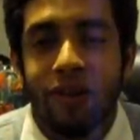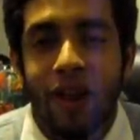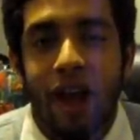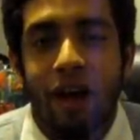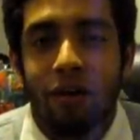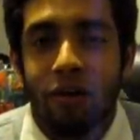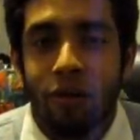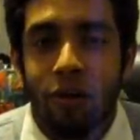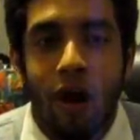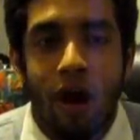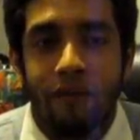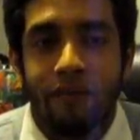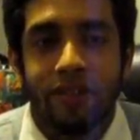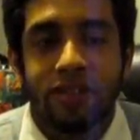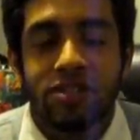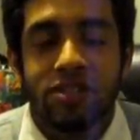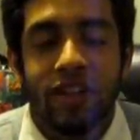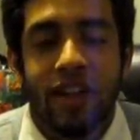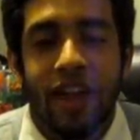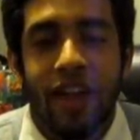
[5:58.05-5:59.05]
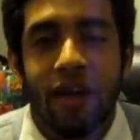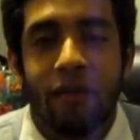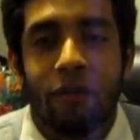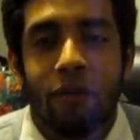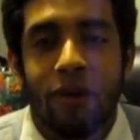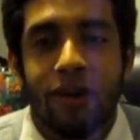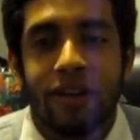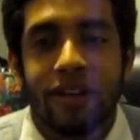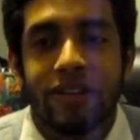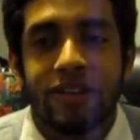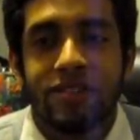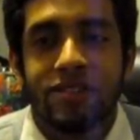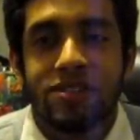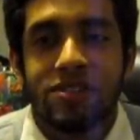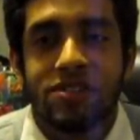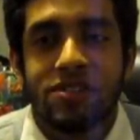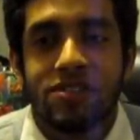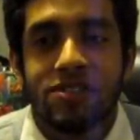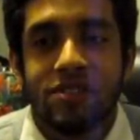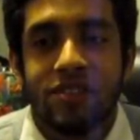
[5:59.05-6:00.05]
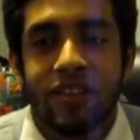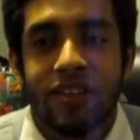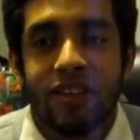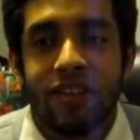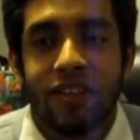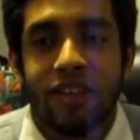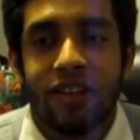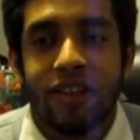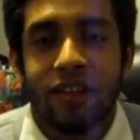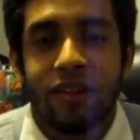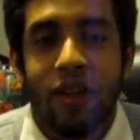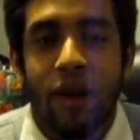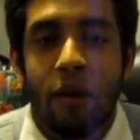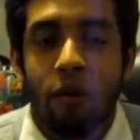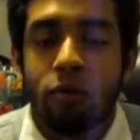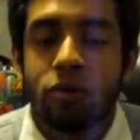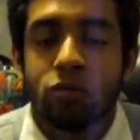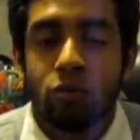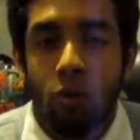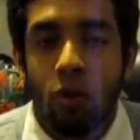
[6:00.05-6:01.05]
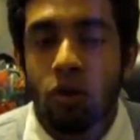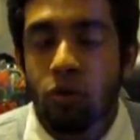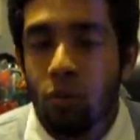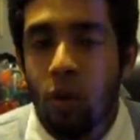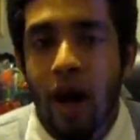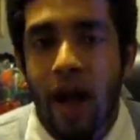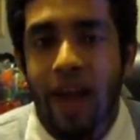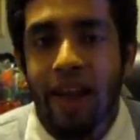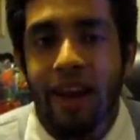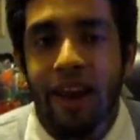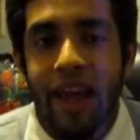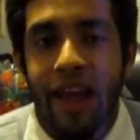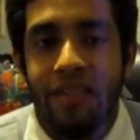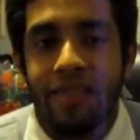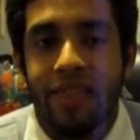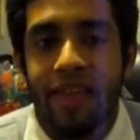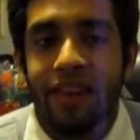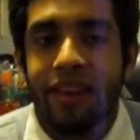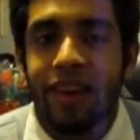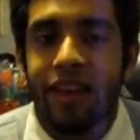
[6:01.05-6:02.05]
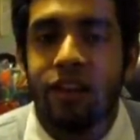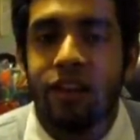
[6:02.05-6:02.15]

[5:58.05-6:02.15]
Yahoo obviously it was worldwide, and then they